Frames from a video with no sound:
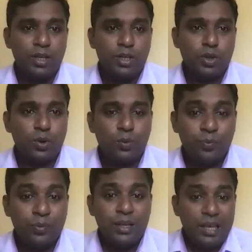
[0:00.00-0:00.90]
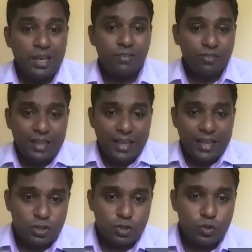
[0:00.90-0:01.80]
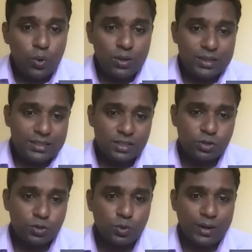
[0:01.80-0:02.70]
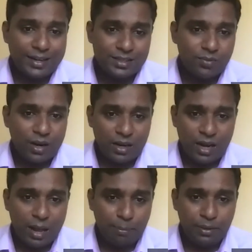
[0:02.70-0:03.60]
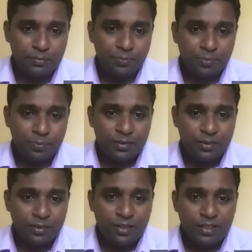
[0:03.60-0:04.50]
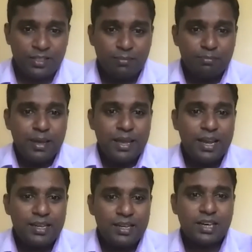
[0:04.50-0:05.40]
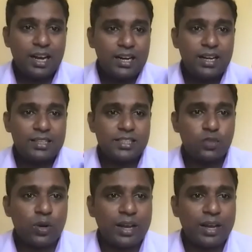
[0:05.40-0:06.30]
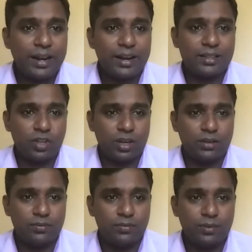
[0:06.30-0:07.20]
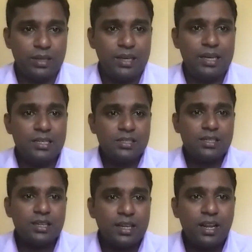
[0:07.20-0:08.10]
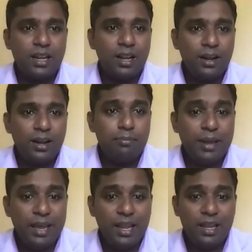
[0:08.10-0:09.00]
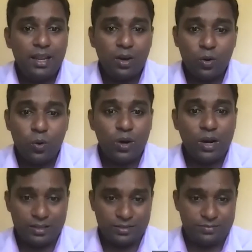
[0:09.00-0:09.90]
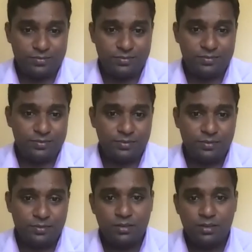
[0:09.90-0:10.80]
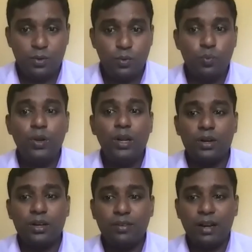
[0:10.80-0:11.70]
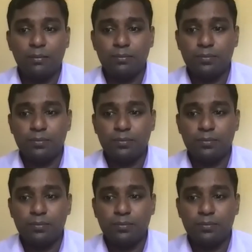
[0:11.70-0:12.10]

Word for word: So if there is no testosterone action, what will happen? The male secondary sexual characteristic, internal male organ will not develop.